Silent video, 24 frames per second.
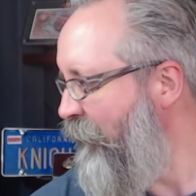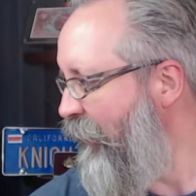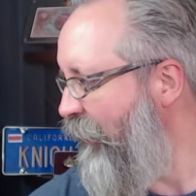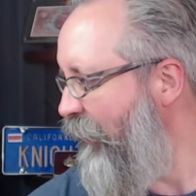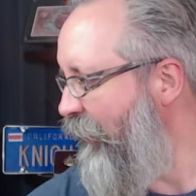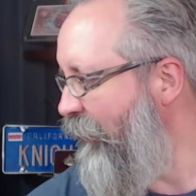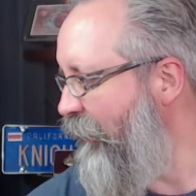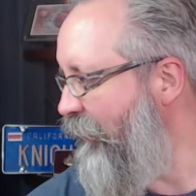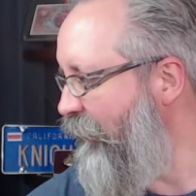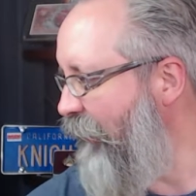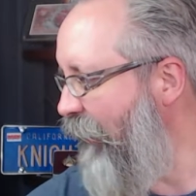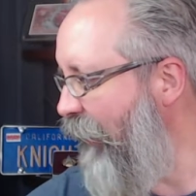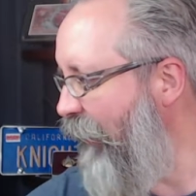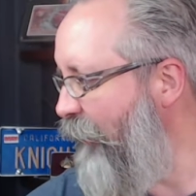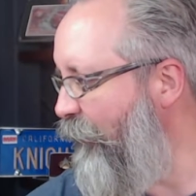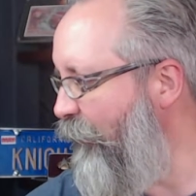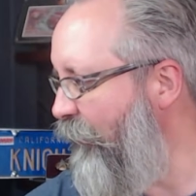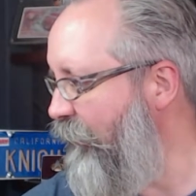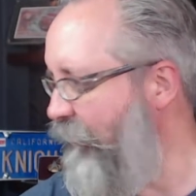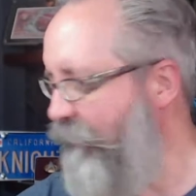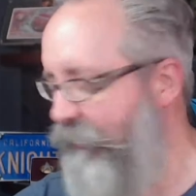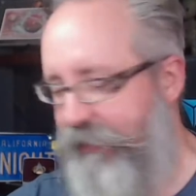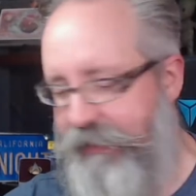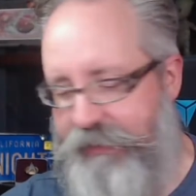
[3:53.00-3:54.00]
is I
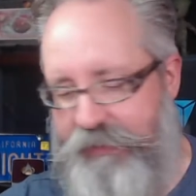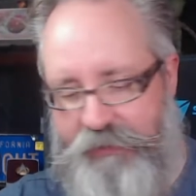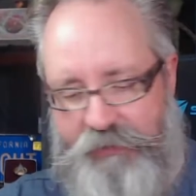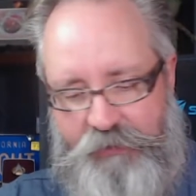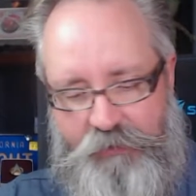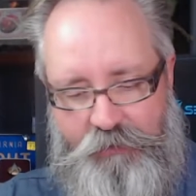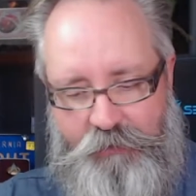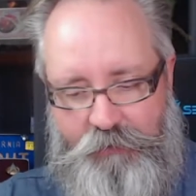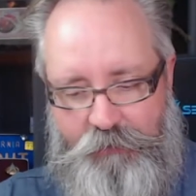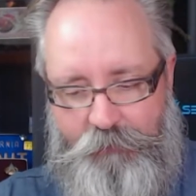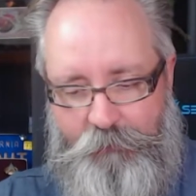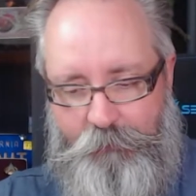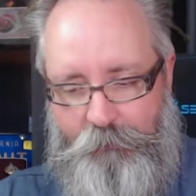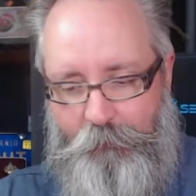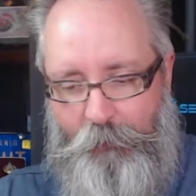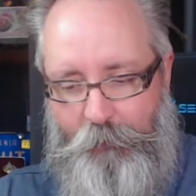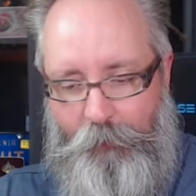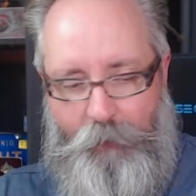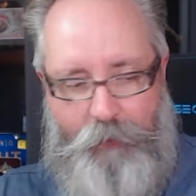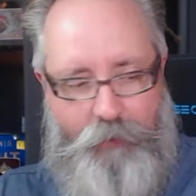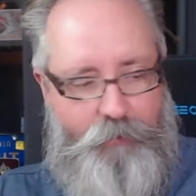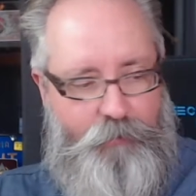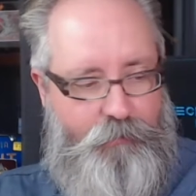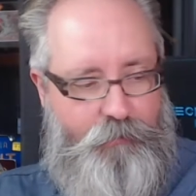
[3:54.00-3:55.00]
will take
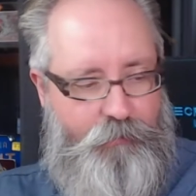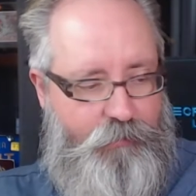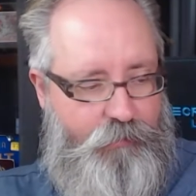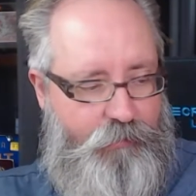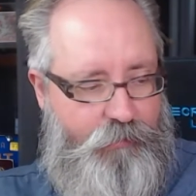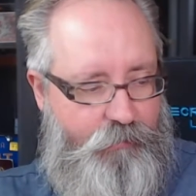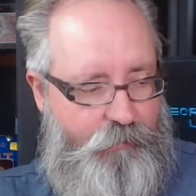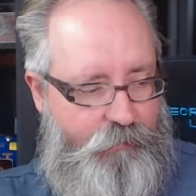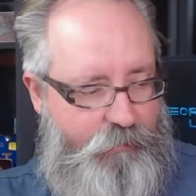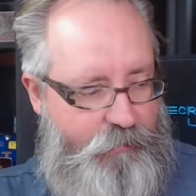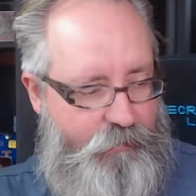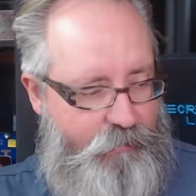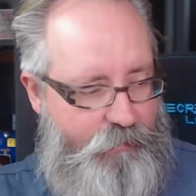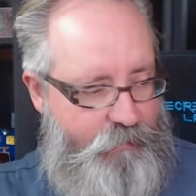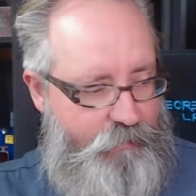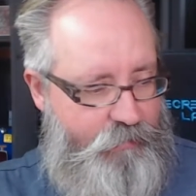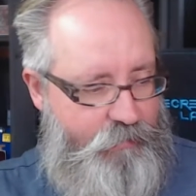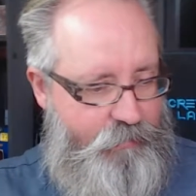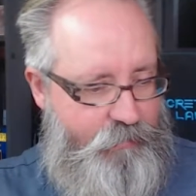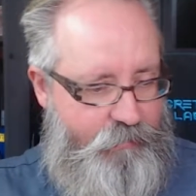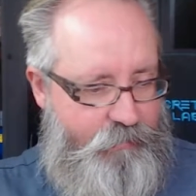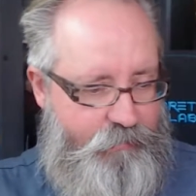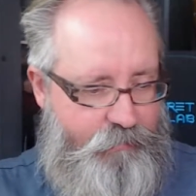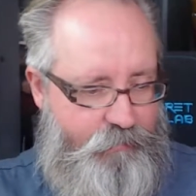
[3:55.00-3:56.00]

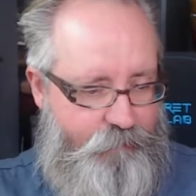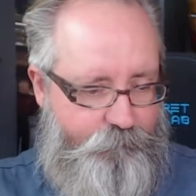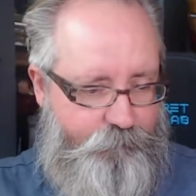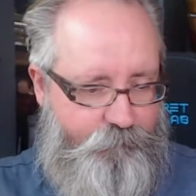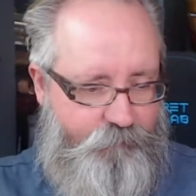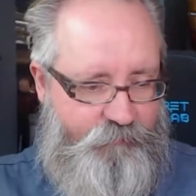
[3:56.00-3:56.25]
and